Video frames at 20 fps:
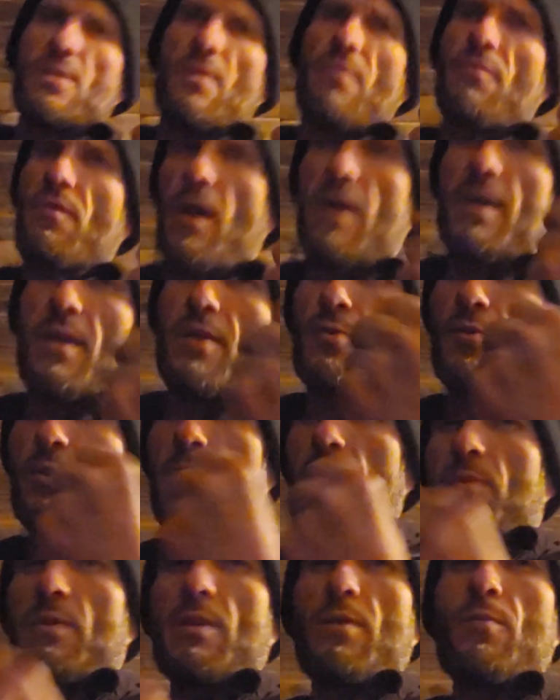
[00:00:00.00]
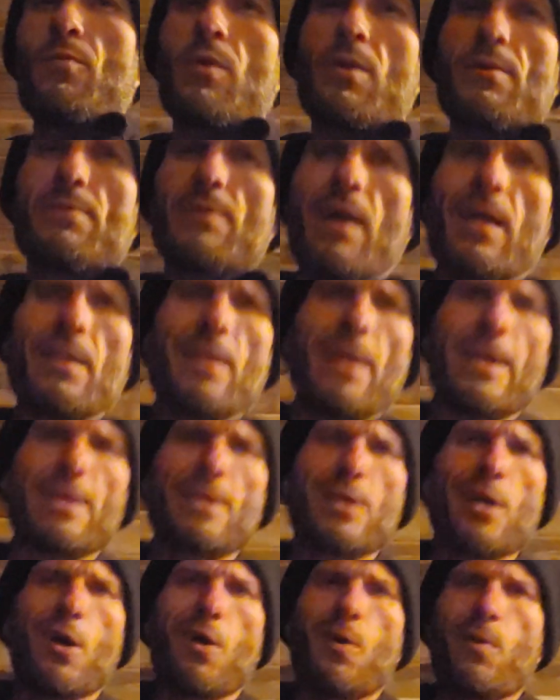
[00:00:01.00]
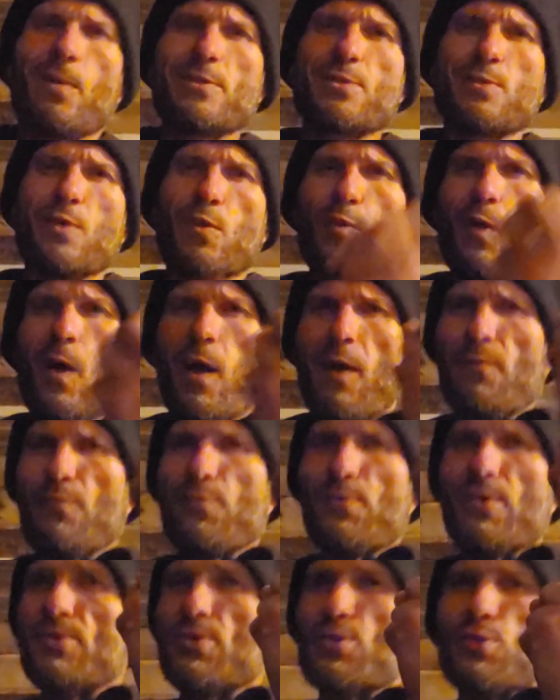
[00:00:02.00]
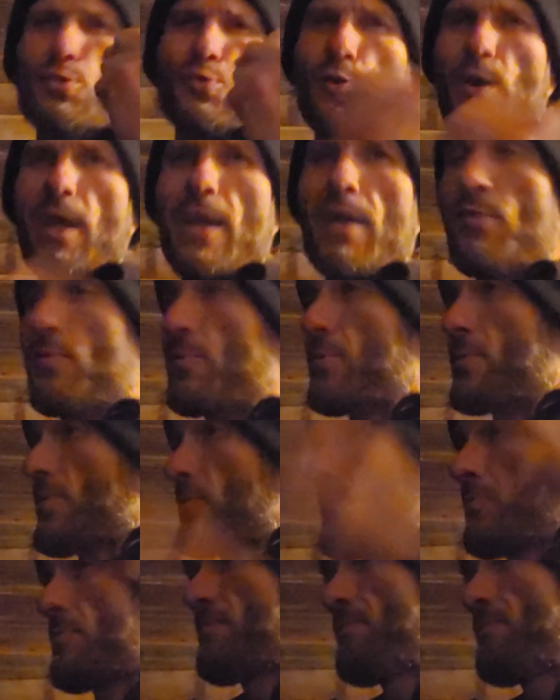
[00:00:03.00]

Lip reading: the fucking grip that will not let go. It's the love that strangles.